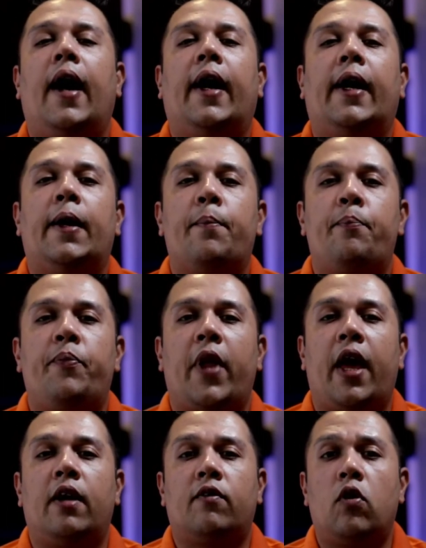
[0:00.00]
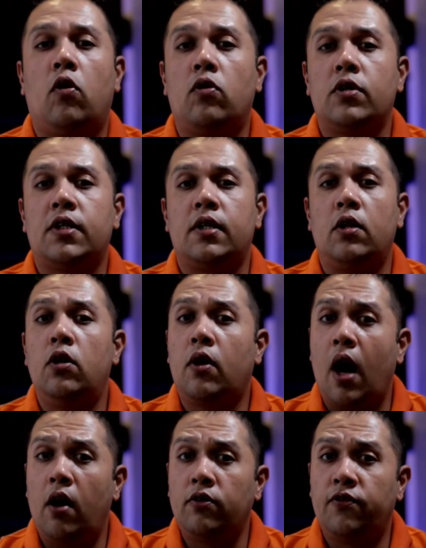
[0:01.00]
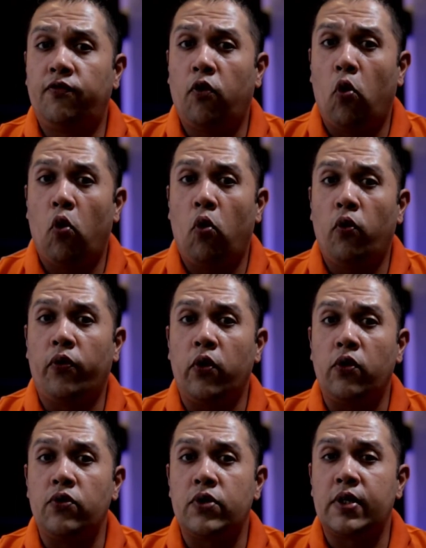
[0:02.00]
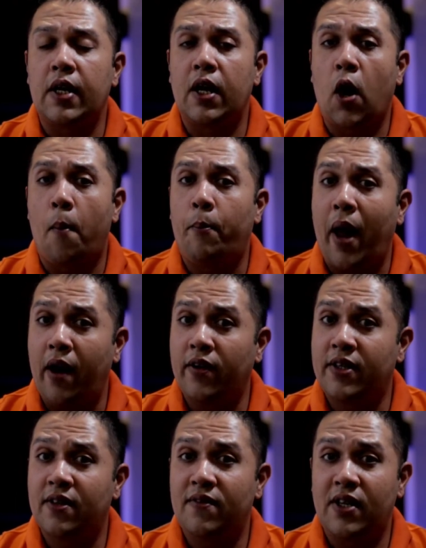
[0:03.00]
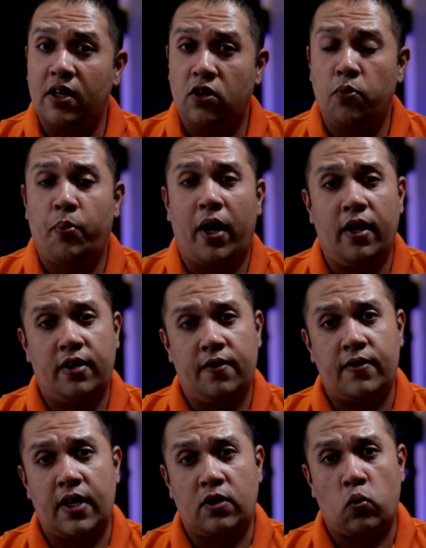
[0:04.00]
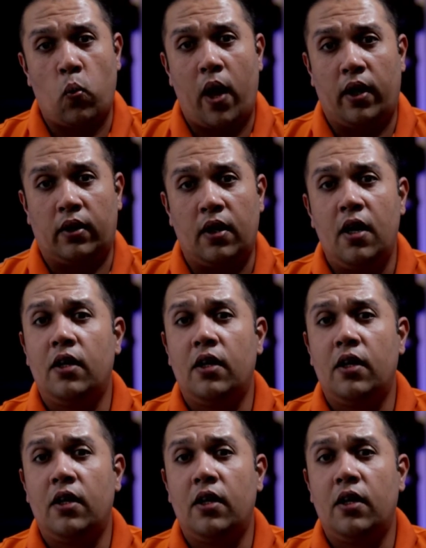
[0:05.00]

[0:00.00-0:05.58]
and of course look out for those comparatives and superlatives as well,